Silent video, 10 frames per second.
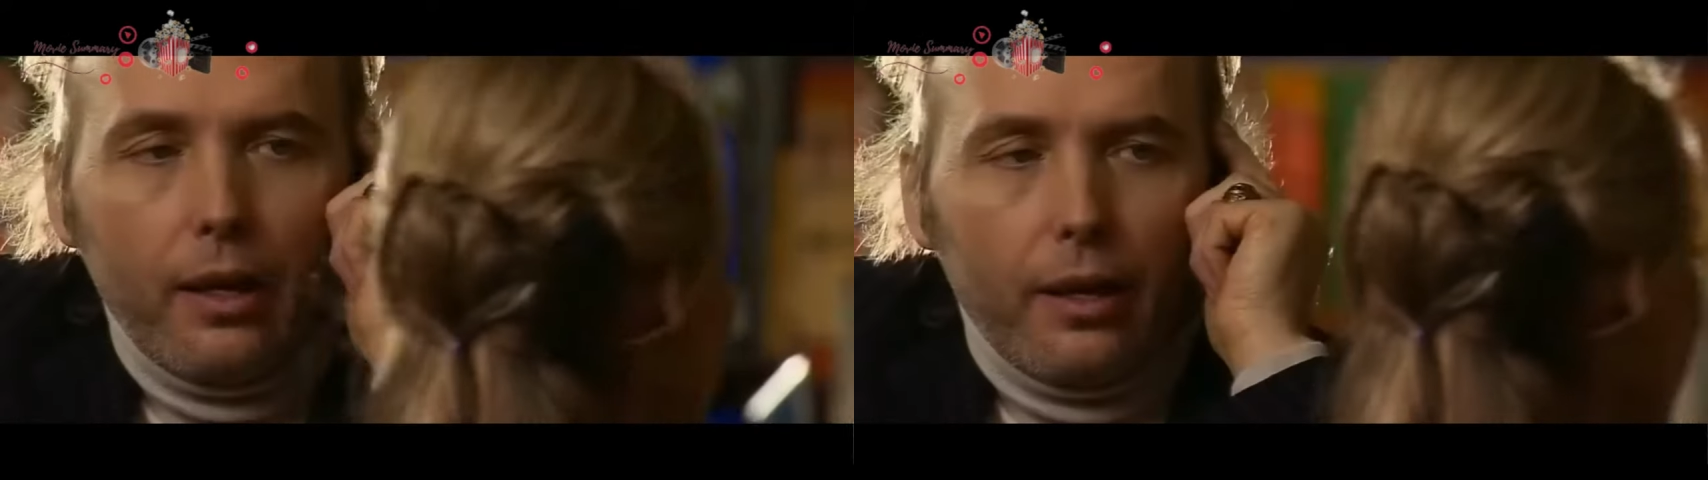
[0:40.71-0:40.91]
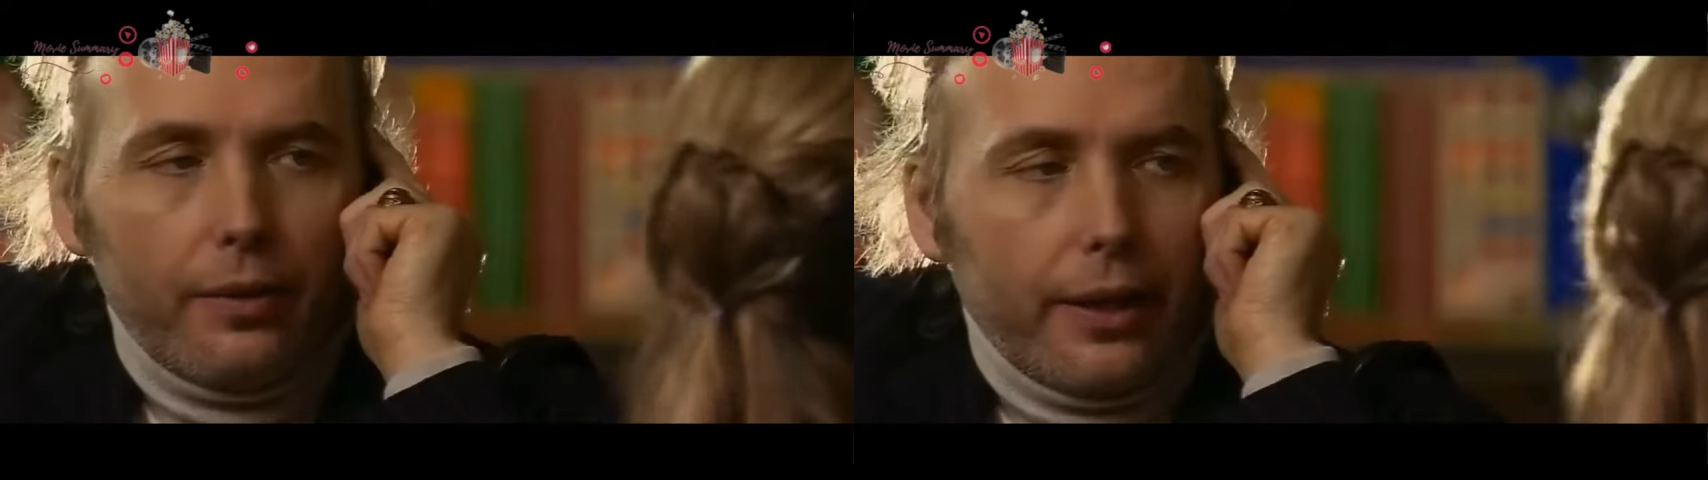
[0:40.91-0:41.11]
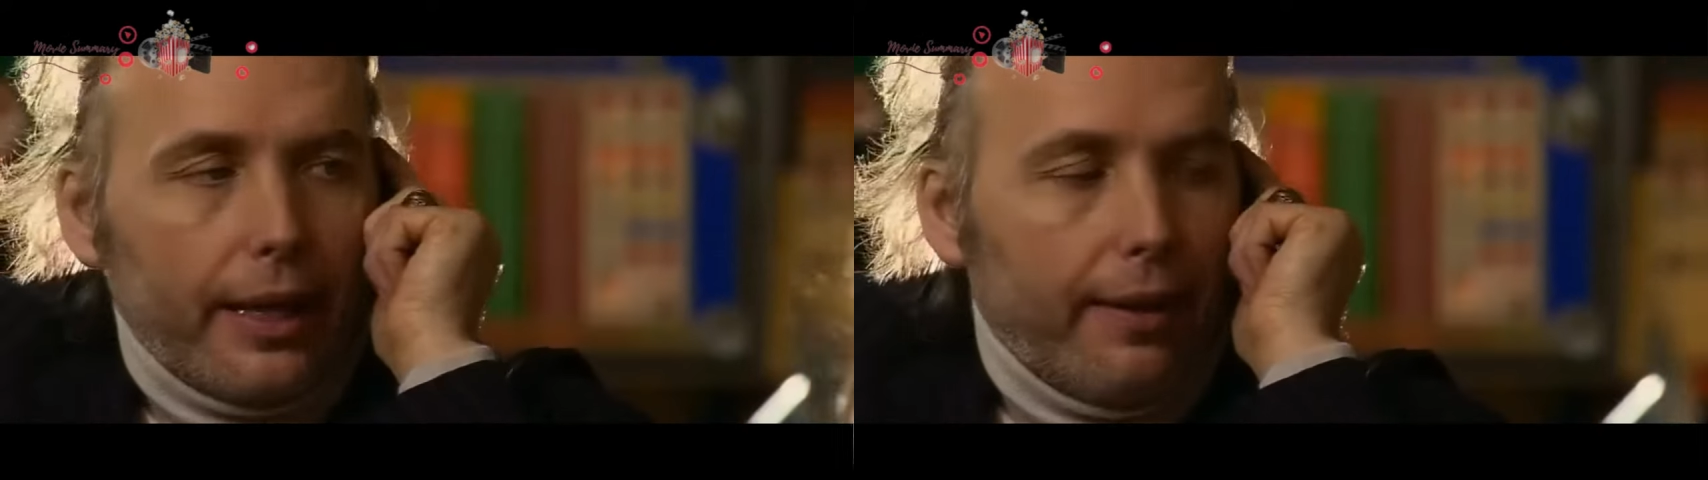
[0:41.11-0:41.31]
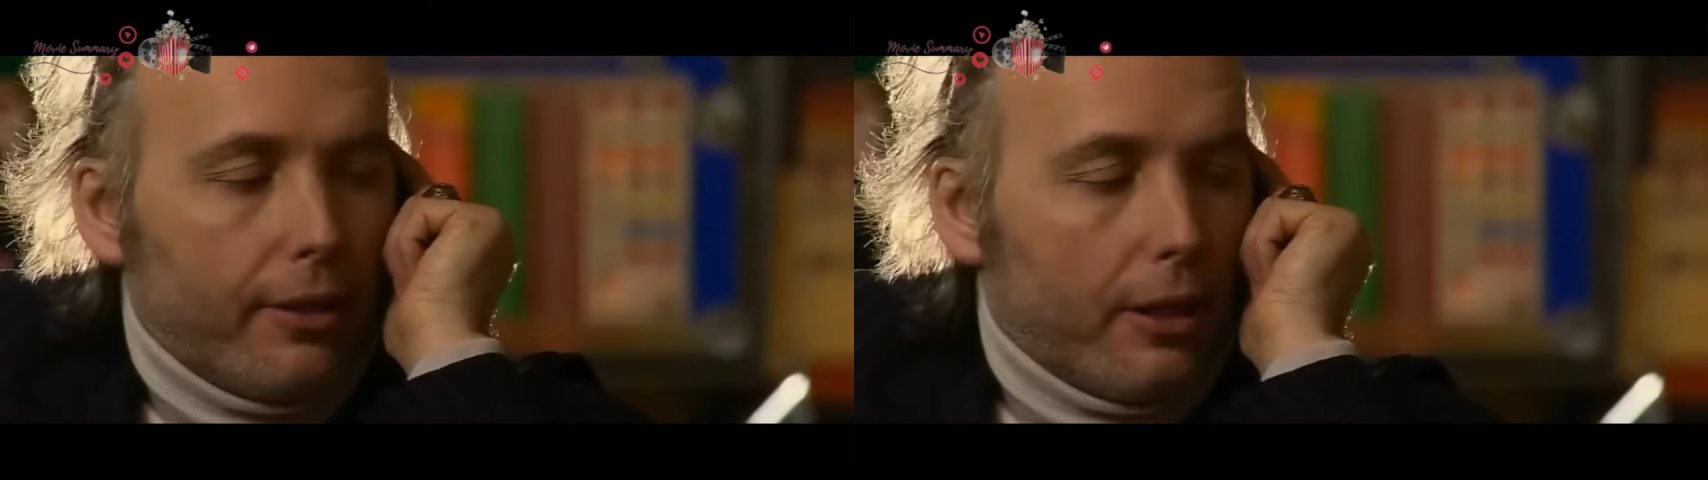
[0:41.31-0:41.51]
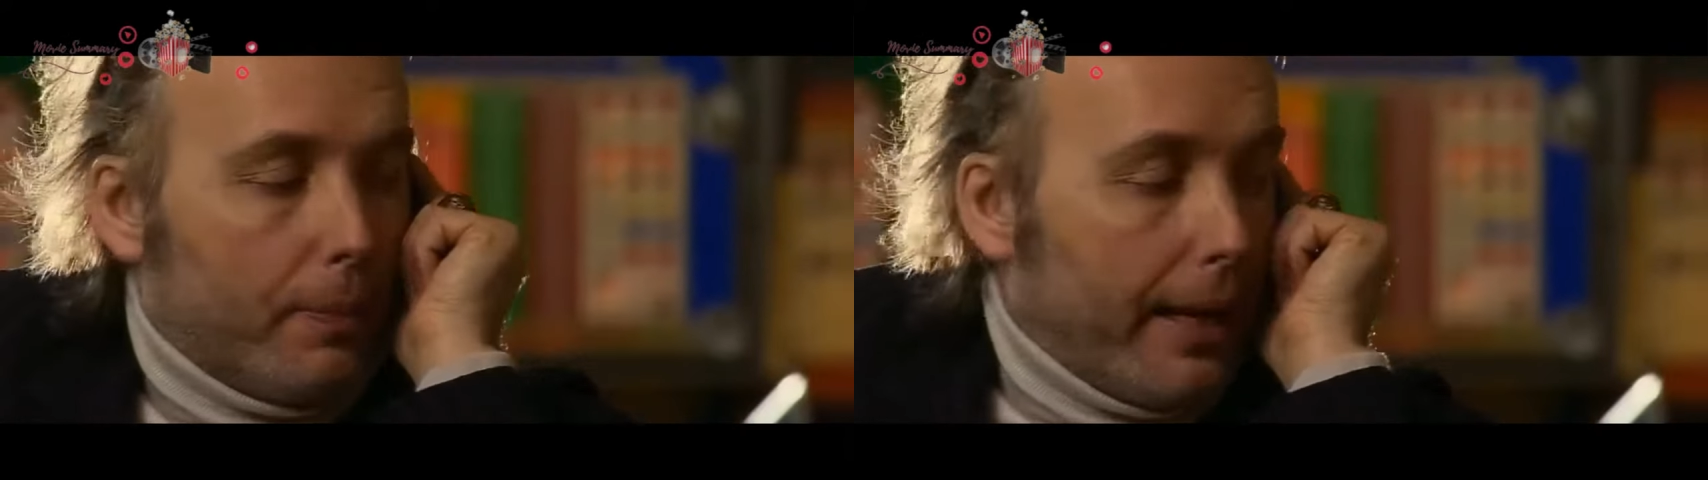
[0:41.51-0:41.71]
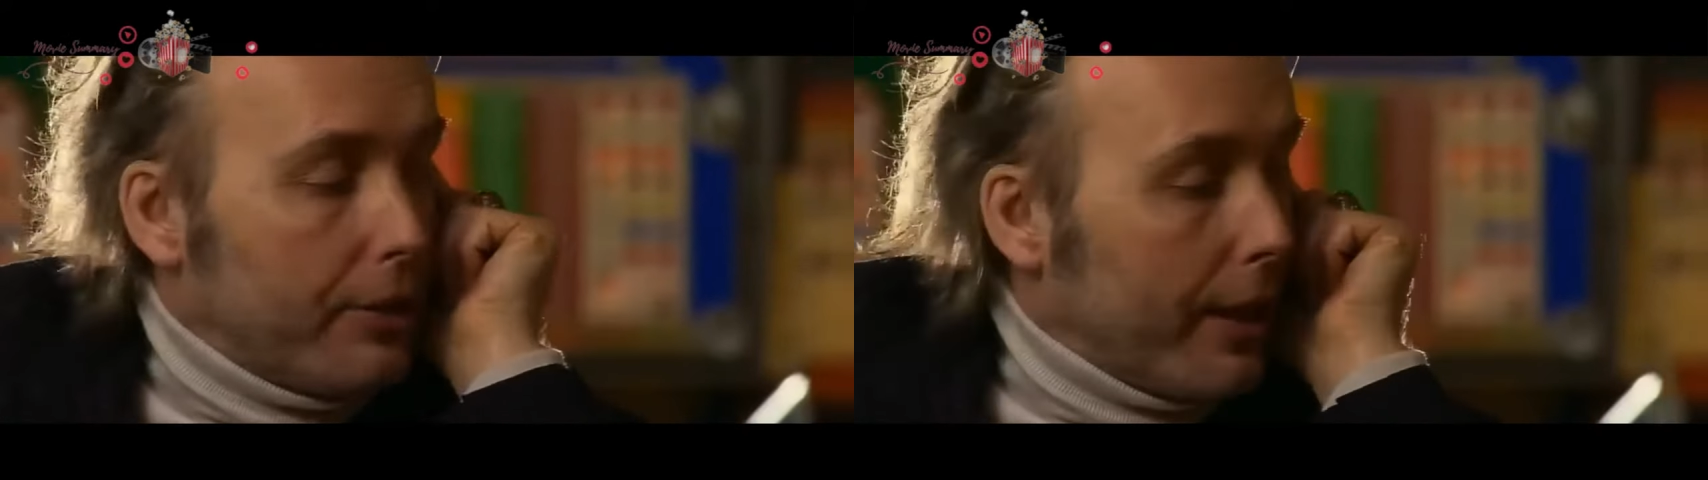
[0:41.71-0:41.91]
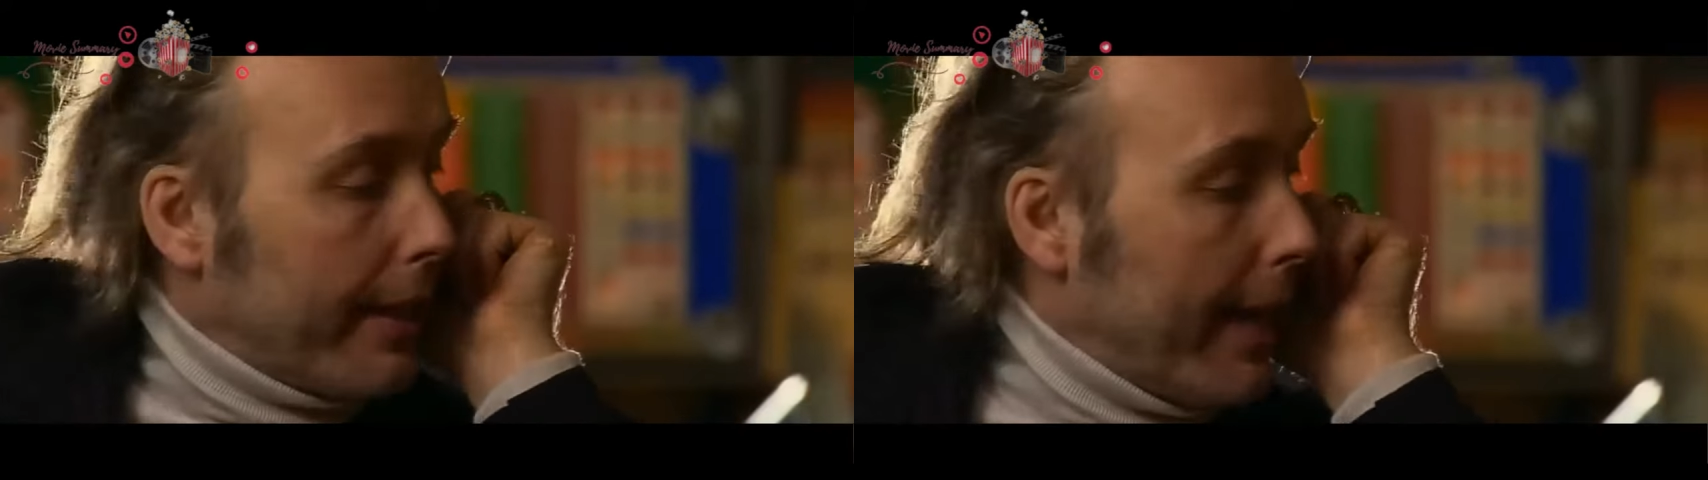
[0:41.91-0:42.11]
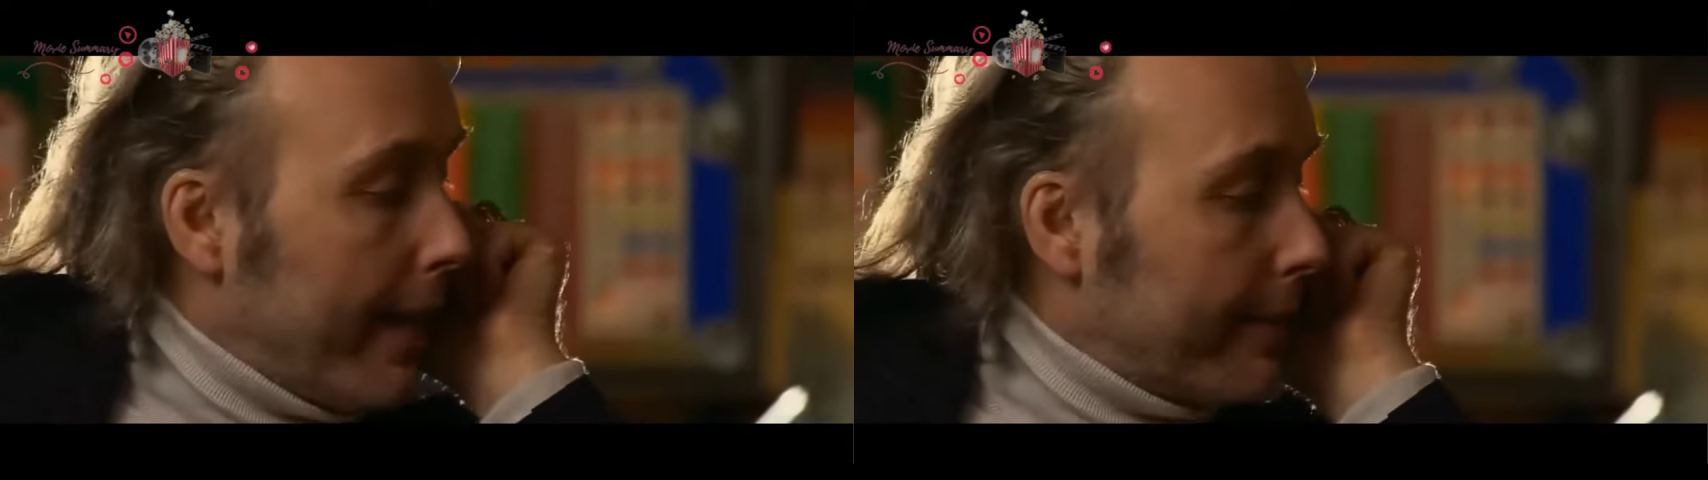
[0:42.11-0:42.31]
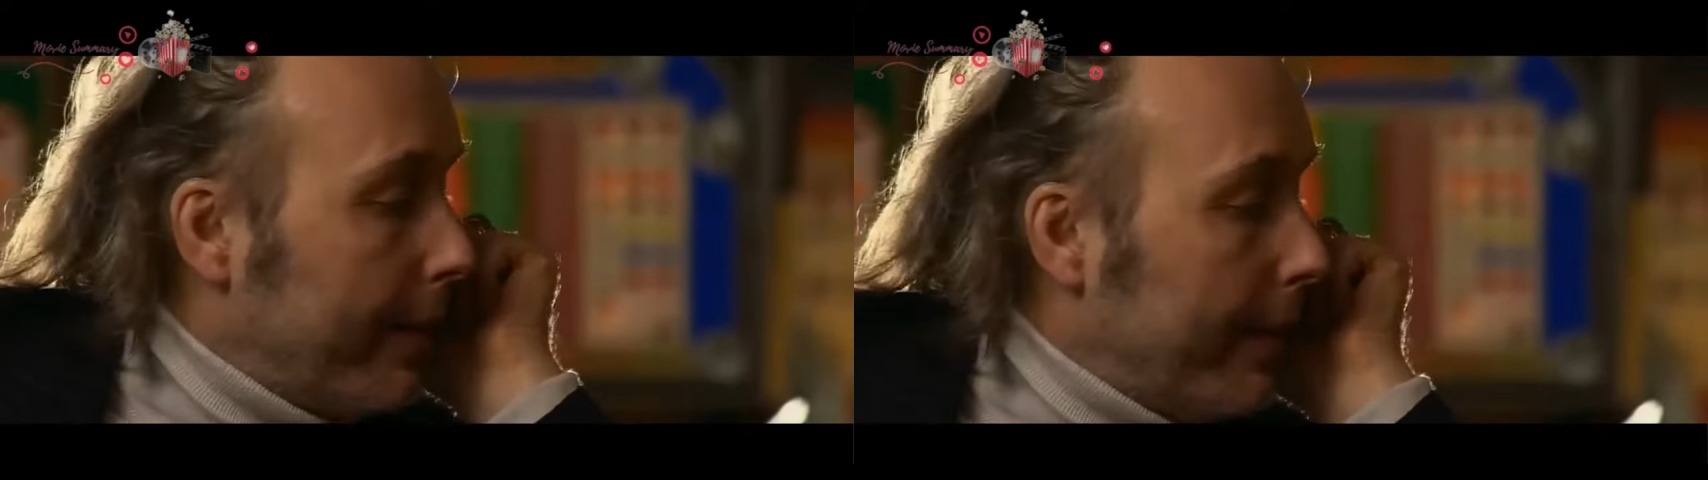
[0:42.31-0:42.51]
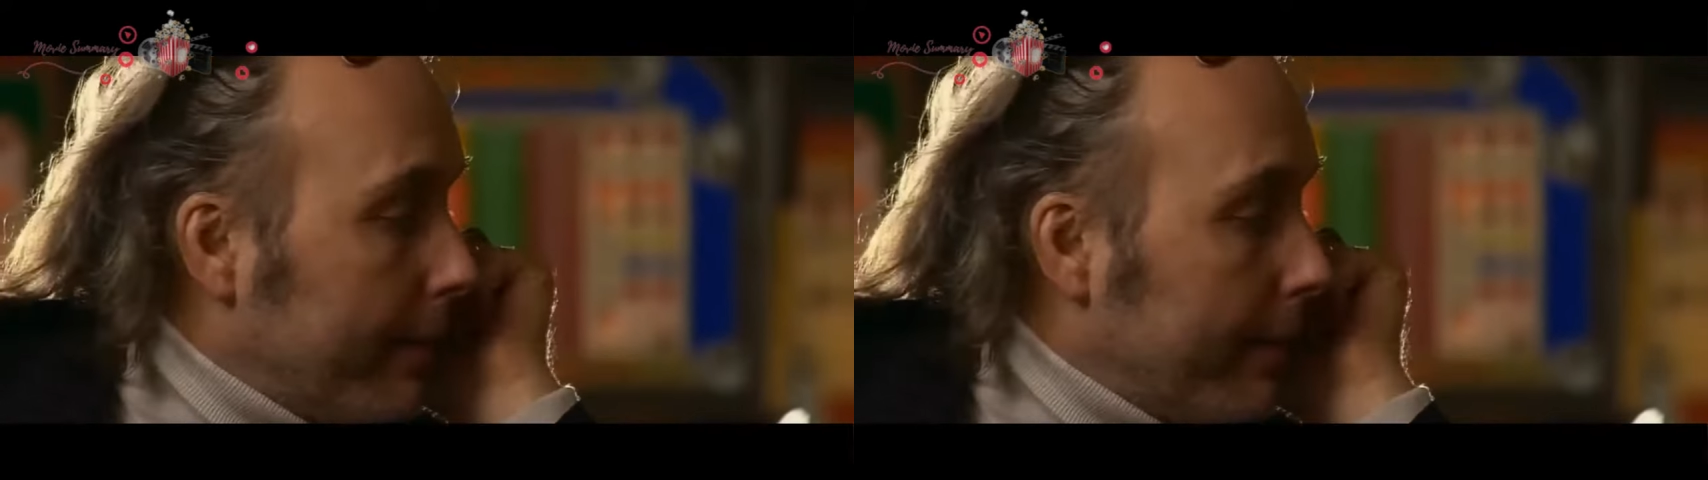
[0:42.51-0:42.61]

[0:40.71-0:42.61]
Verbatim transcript: poison. He told Jason